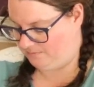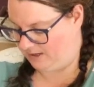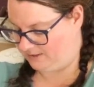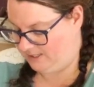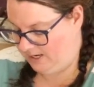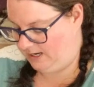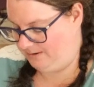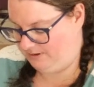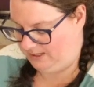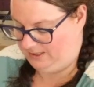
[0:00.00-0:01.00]
By the
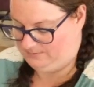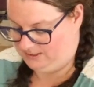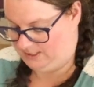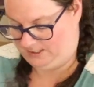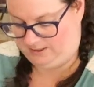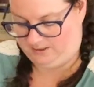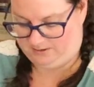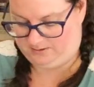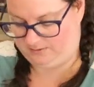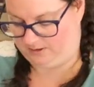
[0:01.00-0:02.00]
time I am done
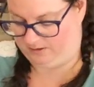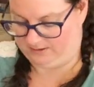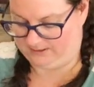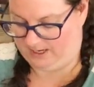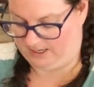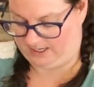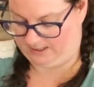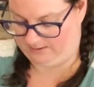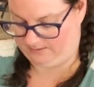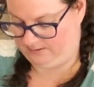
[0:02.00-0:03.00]
with all this
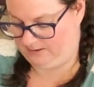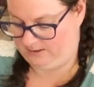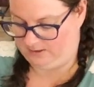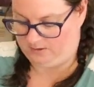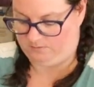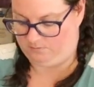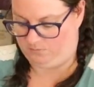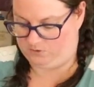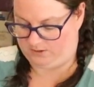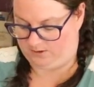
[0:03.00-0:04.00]
cutting,
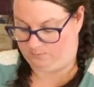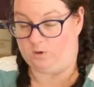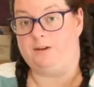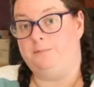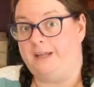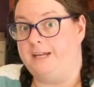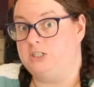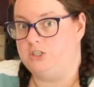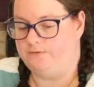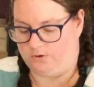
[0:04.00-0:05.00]
most of them will have
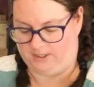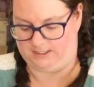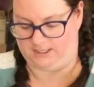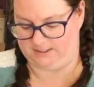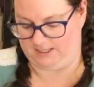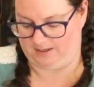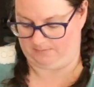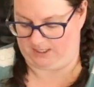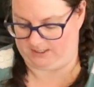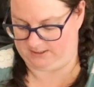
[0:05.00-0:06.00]
aged for the
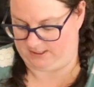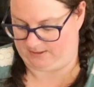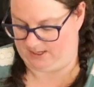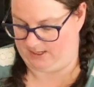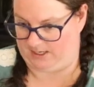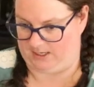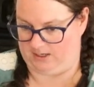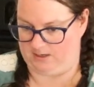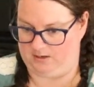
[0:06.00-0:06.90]
10 minutes that they need.